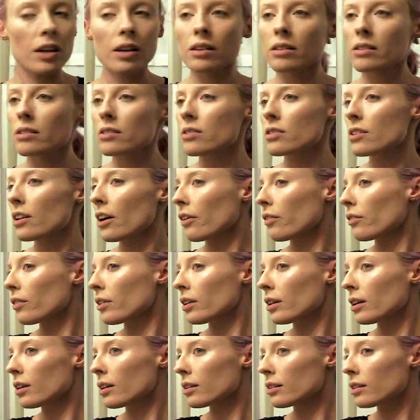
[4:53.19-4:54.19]
There's not
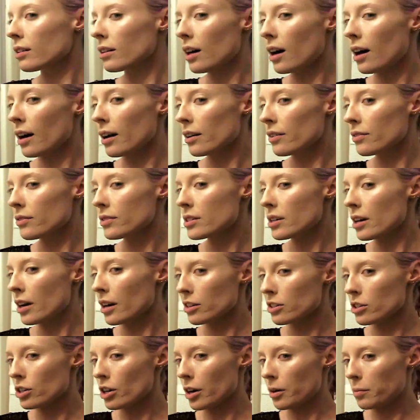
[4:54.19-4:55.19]
really a lot of
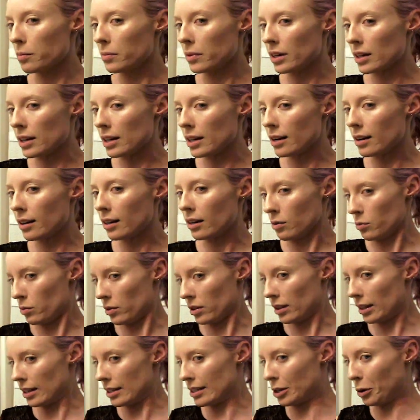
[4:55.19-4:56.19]
touch-up needed with
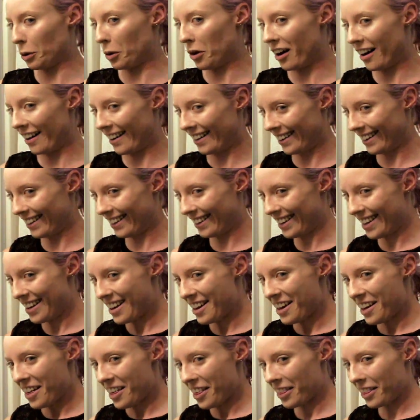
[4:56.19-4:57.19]
this one,
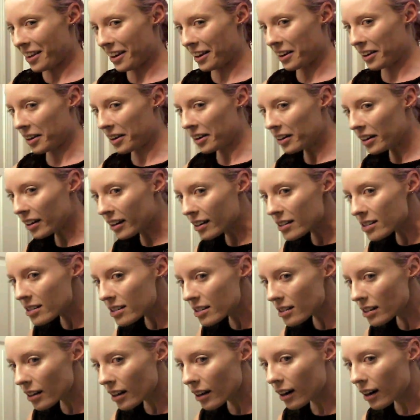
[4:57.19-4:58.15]
thank goodness.